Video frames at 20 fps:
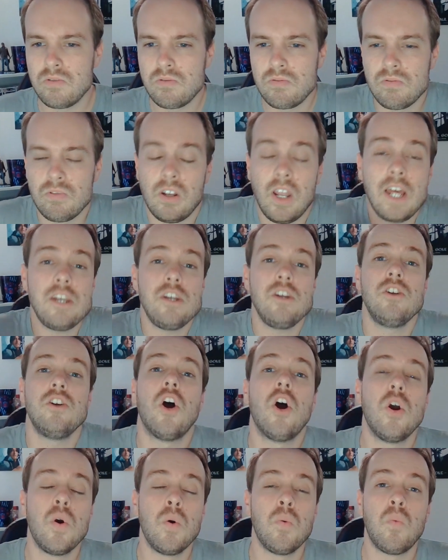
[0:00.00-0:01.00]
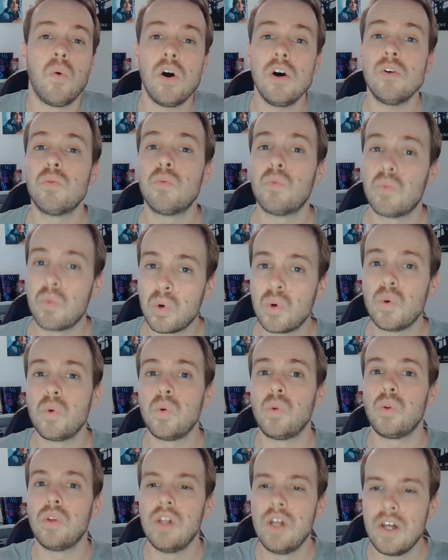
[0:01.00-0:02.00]
let you know what
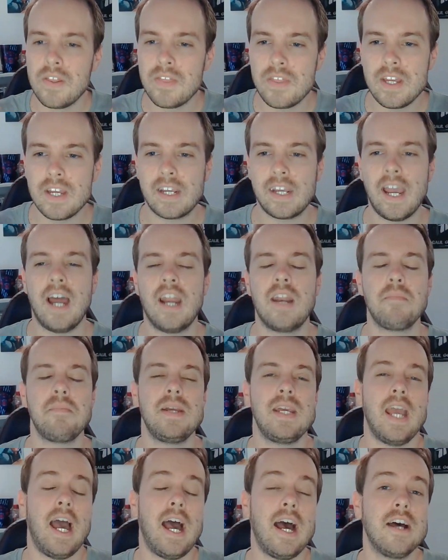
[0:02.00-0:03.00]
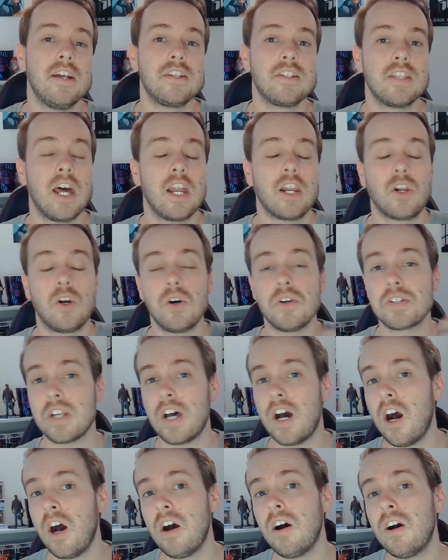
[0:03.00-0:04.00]
rule the Academy has that cost
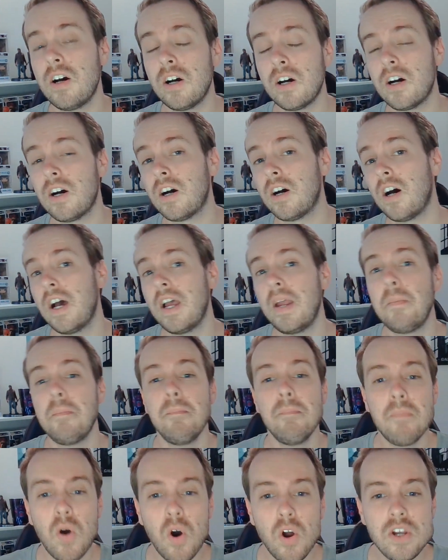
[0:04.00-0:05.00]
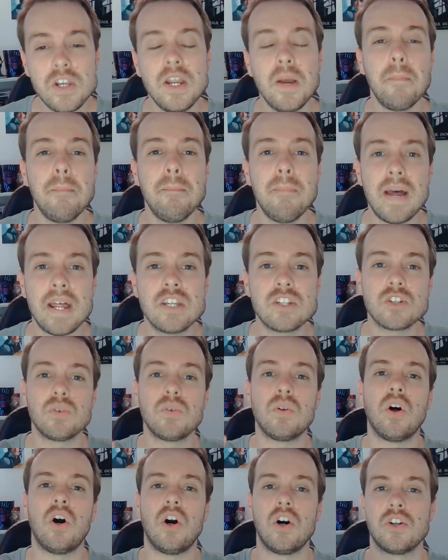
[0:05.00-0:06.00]
RRR a monumental
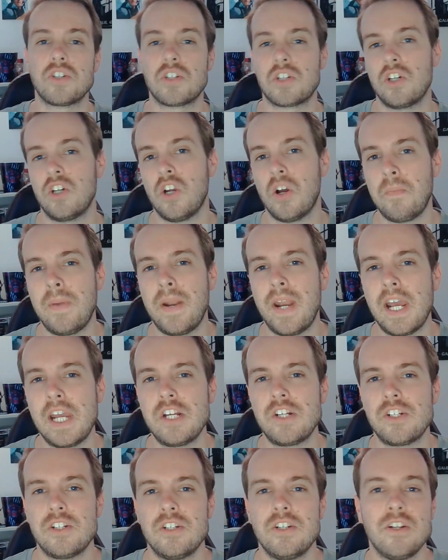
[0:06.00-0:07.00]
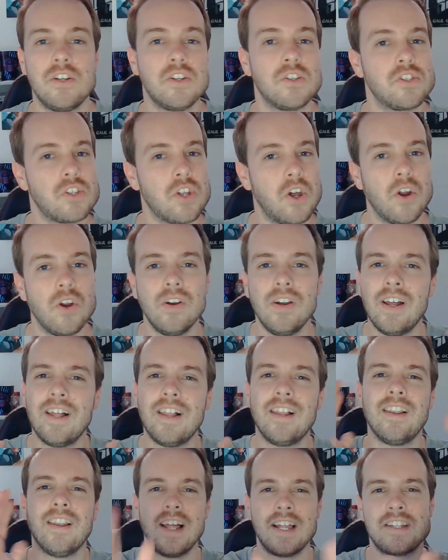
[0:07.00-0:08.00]
Oscar nomination. So
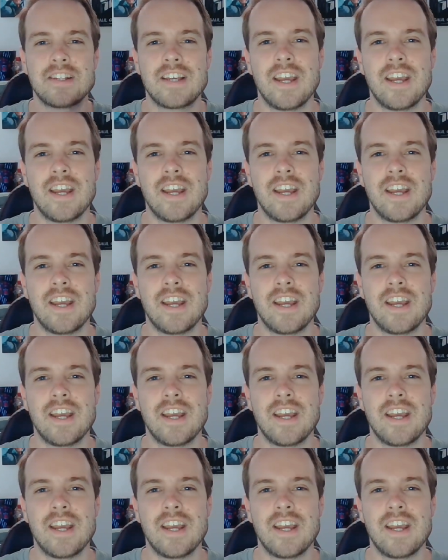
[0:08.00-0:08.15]
let's get